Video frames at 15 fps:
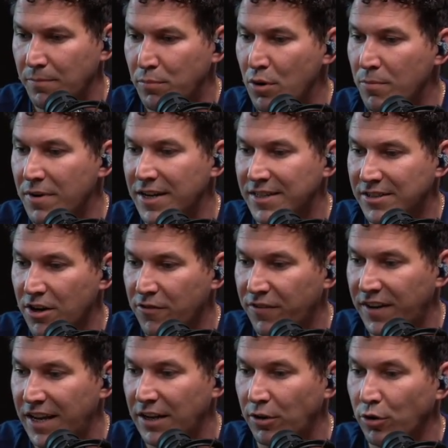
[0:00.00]
put myself
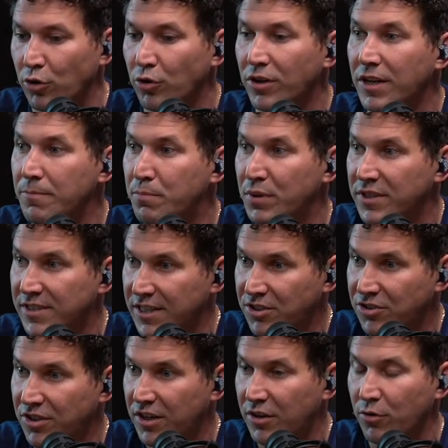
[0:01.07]
in a learning
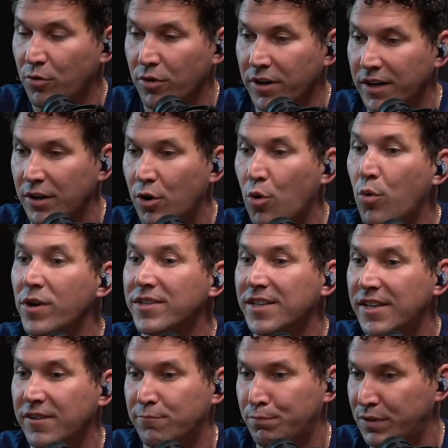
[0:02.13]
position or an
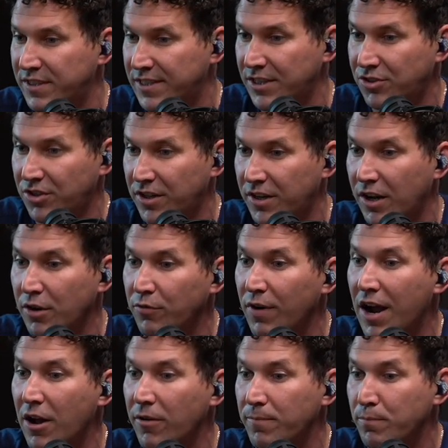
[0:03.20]
inquisitive position
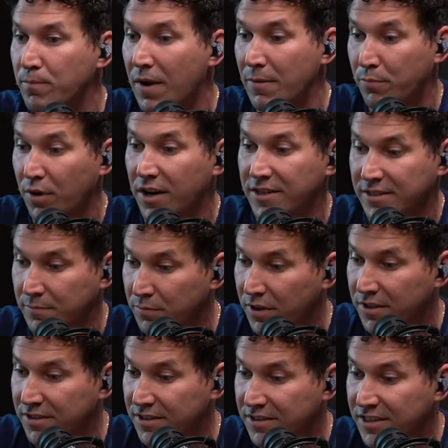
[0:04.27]
around my protestant
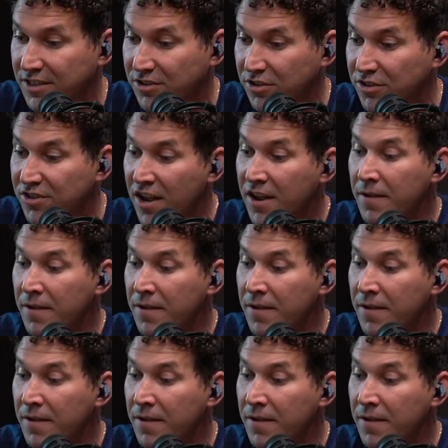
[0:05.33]
brothers and sisters